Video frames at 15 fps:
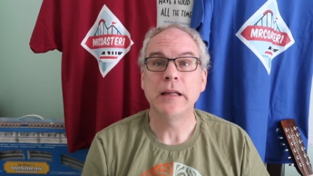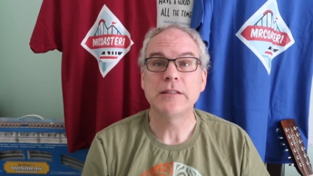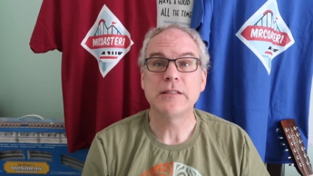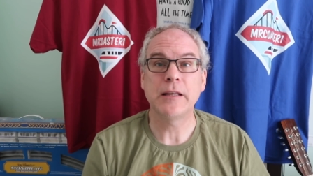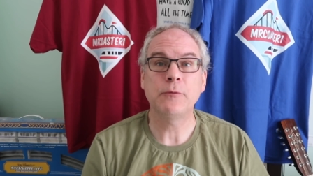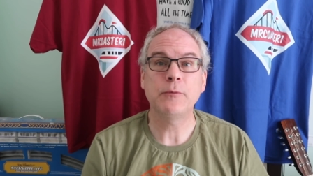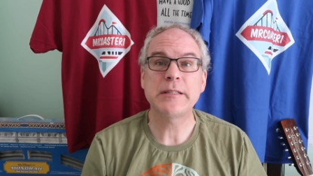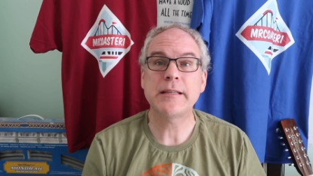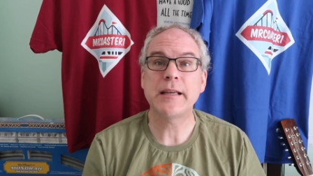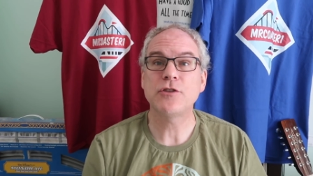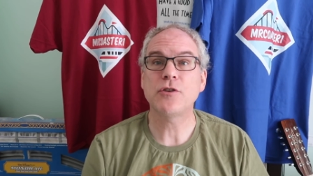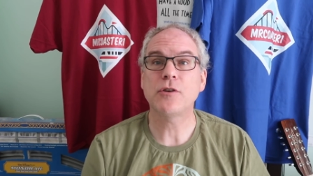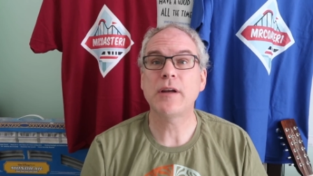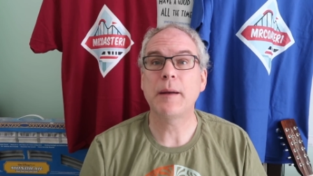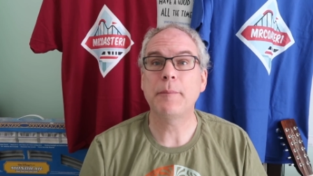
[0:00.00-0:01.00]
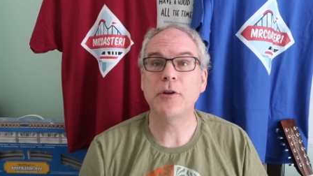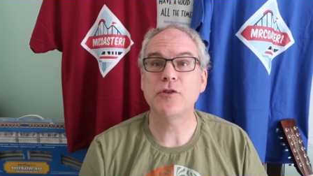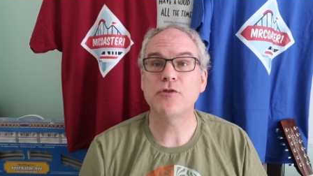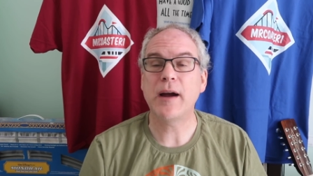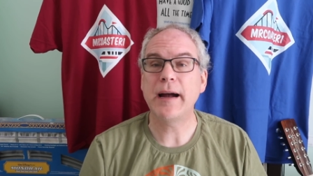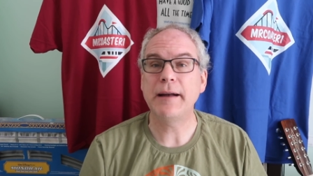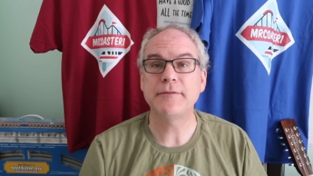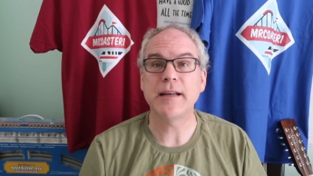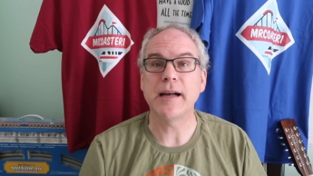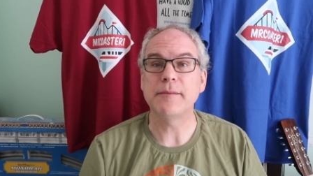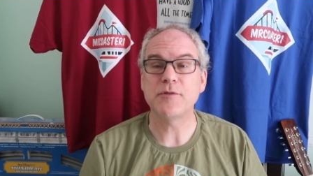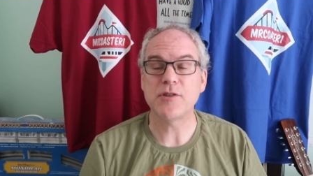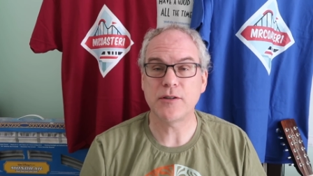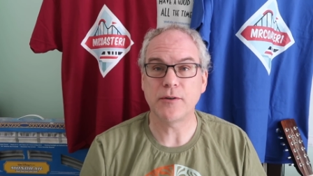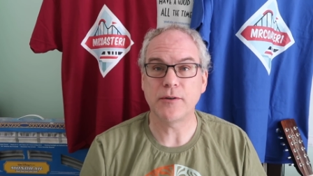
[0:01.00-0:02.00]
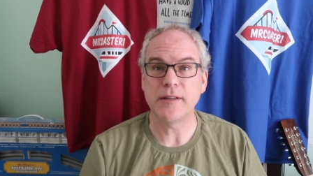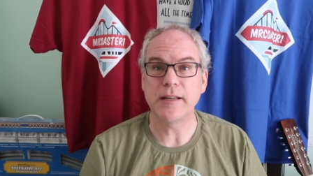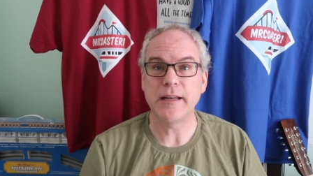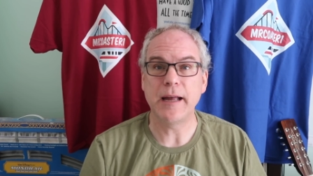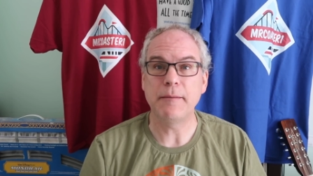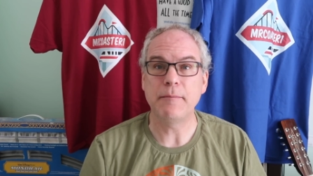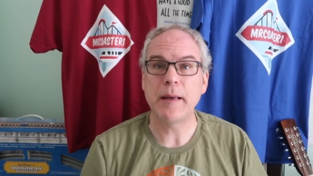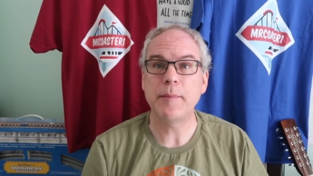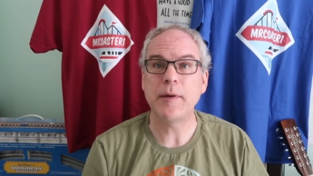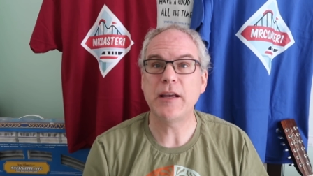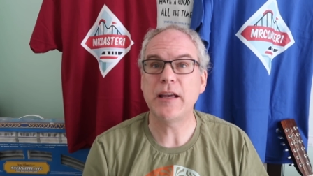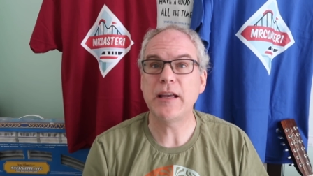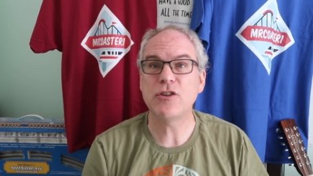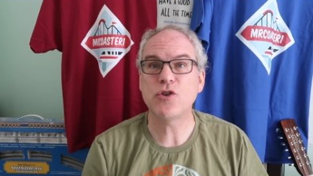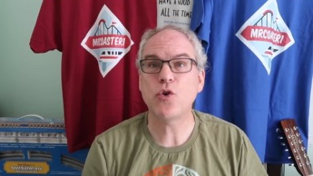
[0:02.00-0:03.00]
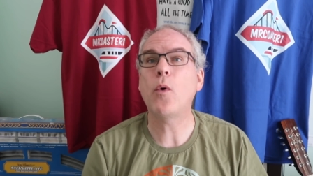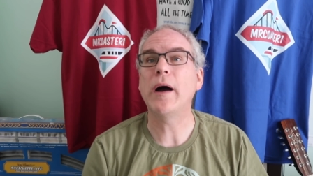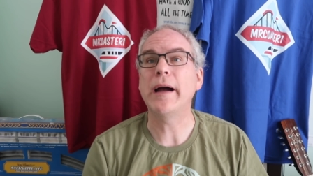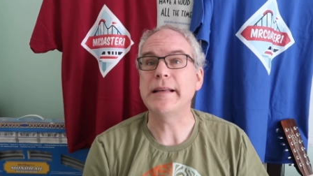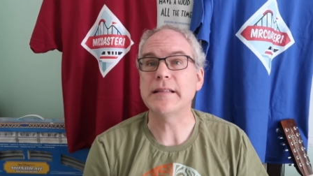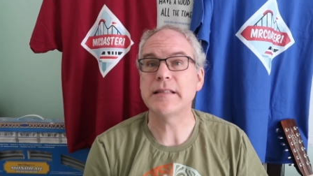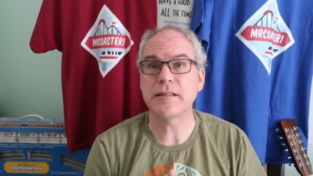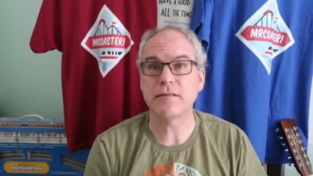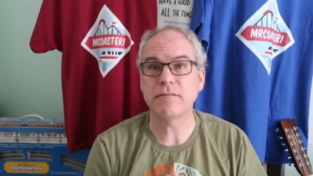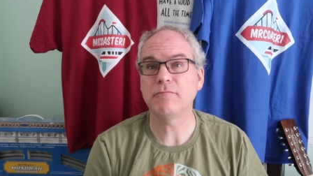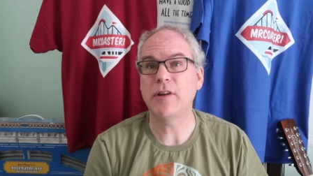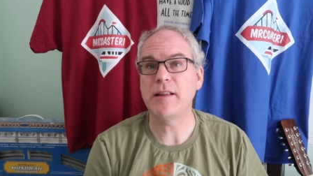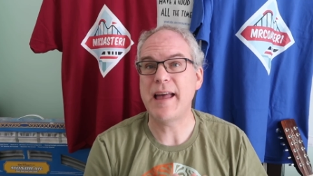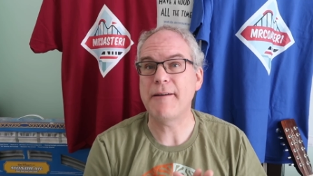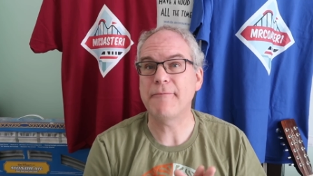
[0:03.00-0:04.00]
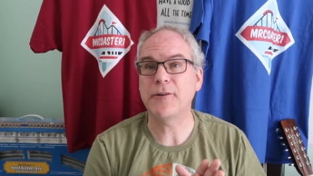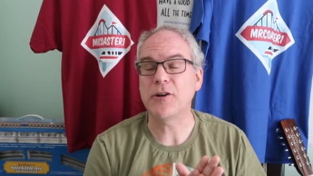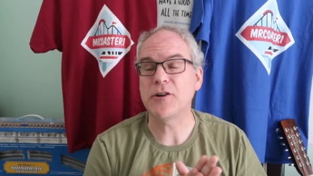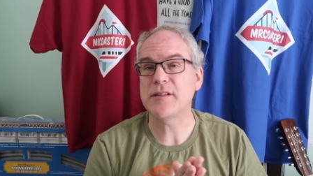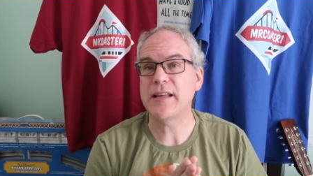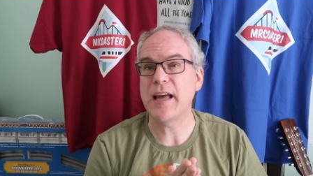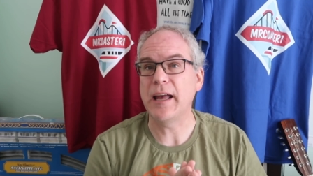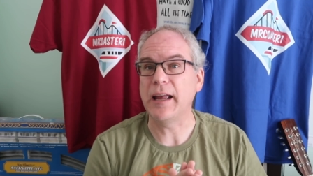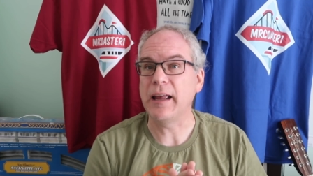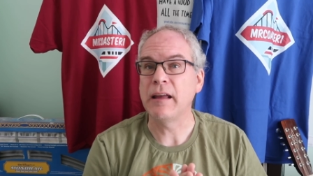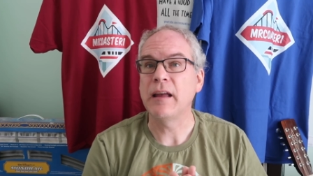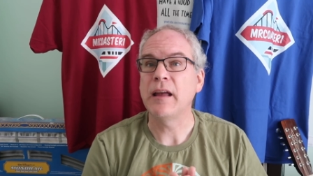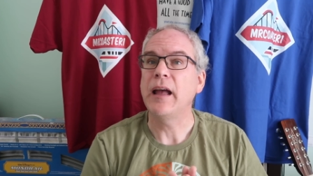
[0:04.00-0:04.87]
So then we schedule a couple of drive times during the day, maybe twice in that first day,